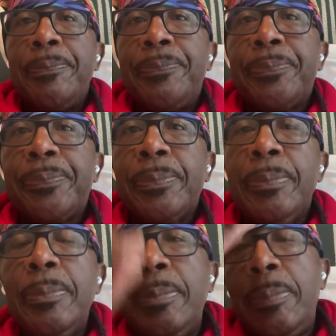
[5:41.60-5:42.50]

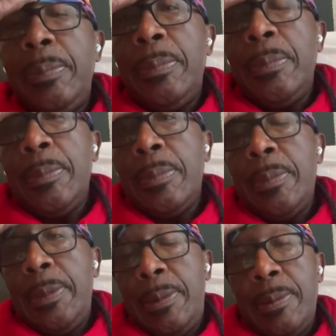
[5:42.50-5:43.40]

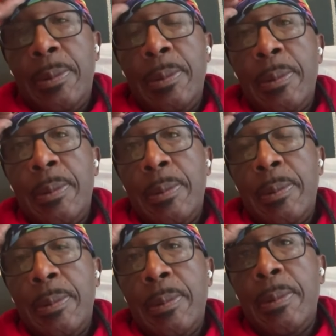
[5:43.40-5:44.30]

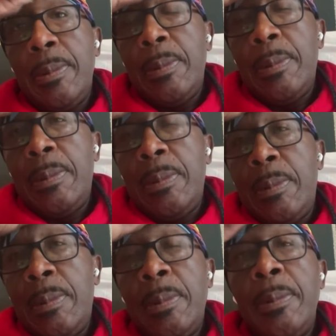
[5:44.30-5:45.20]

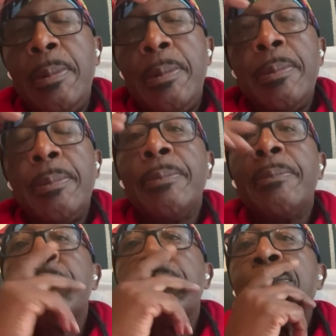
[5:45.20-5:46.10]

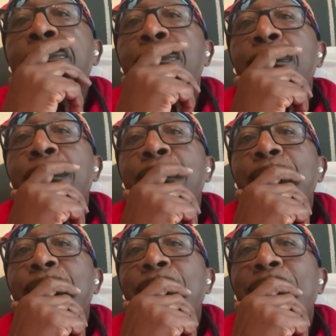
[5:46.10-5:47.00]

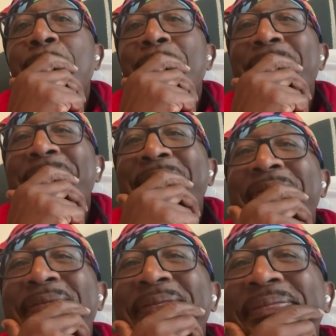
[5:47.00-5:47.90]

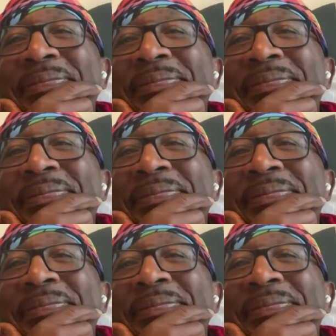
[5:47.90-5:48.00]
This person isn't speaking.